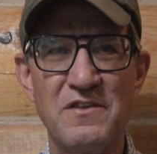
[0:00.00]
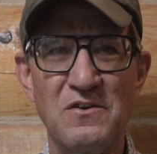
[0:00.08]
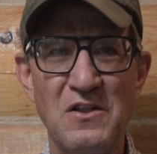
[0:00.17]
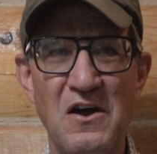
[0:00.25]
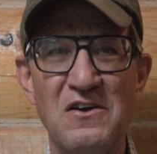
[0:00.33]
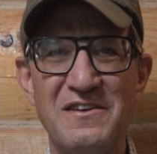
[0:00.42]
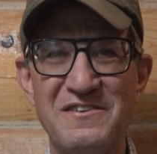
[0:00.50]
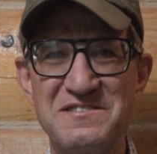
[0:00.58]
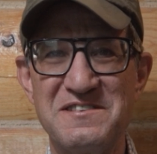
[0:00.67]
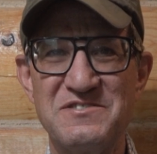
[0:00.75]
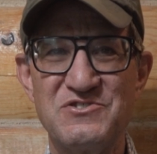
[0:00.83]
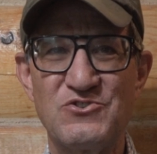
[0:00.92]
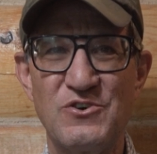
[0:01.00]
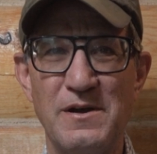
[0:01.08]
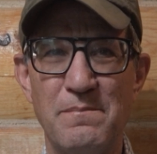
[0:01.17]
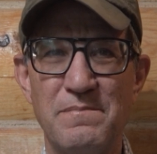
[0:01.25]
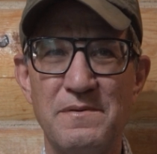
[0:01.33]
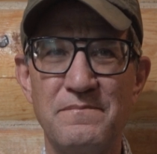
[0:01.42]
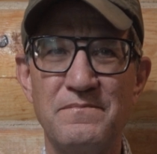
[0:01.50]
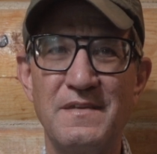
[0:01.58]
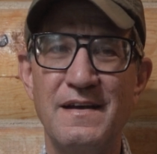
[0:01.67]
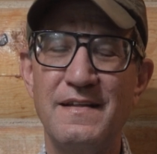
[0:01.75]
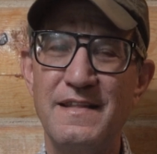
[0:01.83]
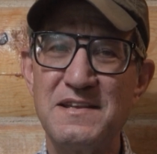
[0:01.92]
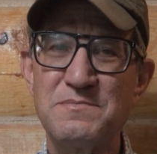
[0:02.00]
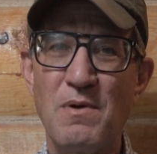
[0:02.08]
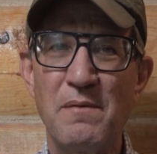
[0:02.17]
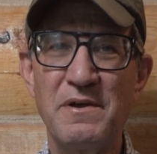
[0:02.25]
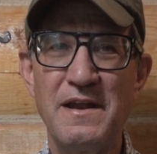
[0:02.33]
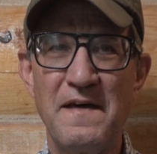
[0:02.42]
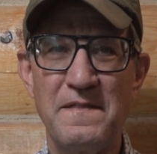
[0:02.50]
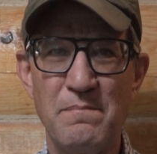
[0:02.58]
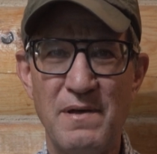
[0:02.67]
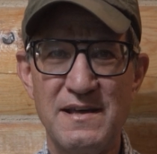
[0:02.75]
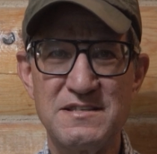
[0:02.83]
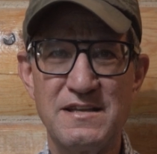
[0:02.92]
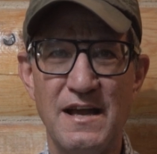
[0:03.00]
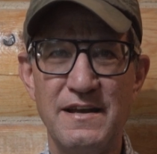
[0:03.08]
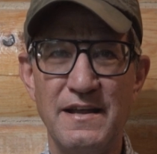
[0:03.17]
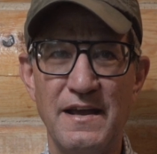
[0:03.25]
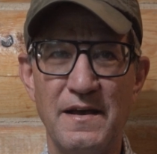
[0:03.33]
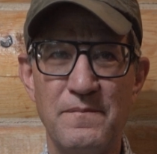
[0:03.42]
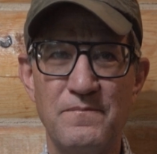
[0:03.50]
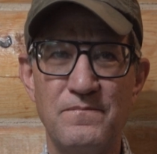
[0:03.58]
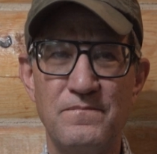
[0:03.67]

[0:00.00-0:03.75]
their long-distance trip. That's probably not the best idea.